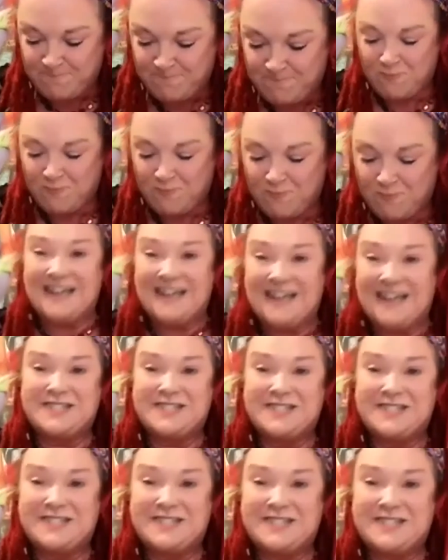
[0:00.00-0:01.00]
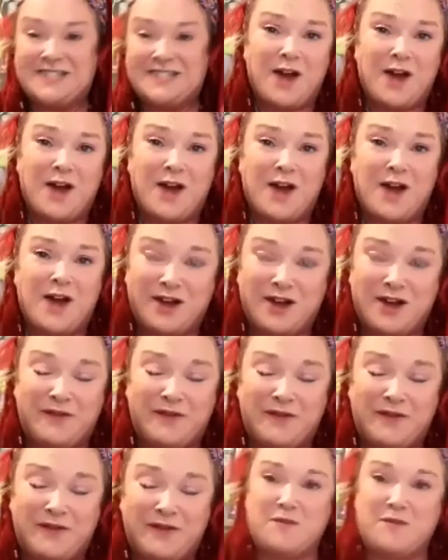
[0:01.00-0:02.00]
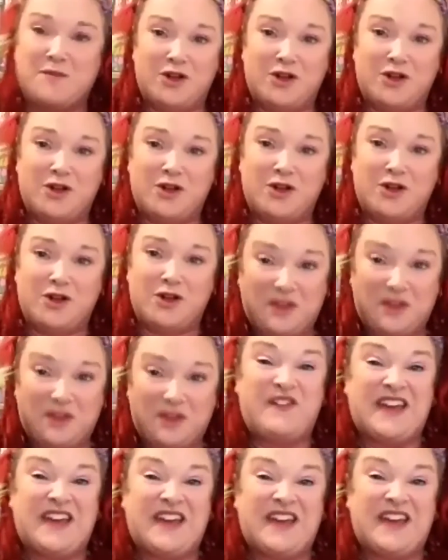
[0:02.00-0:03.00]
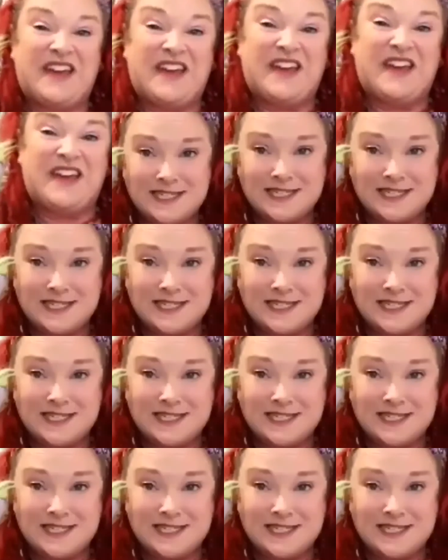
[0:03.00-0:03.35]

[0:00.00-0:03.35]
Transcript: I don't know how many of you are familiar with fairies.